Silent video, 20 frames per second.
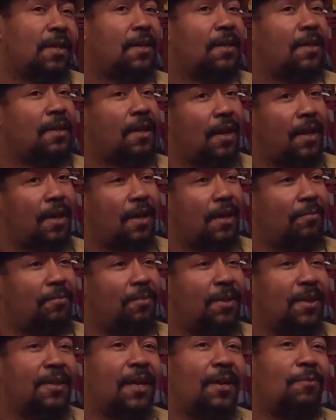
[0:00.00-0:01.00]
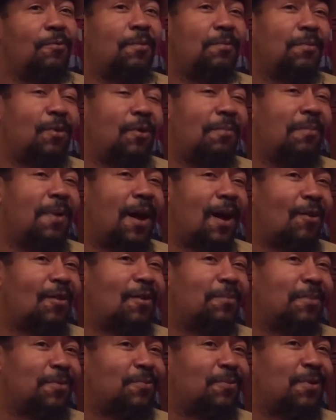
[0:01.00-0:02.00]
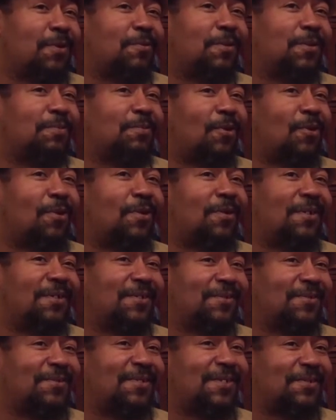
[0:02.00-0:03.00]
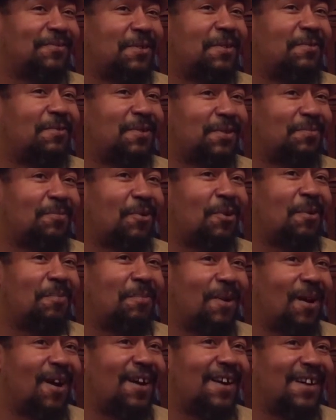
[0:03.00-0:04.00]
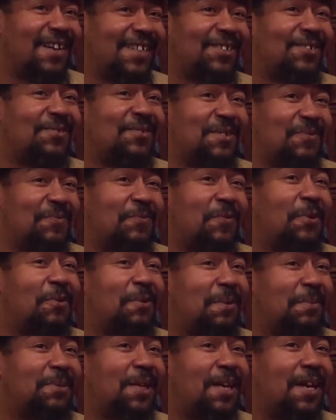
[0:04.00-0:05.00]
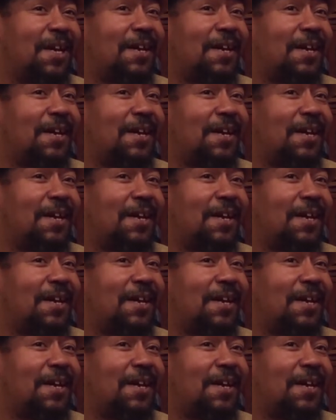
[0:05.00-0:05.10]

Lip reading: Yeah, but they were more Malcolm and we was more Mark. You feel what I'm saying?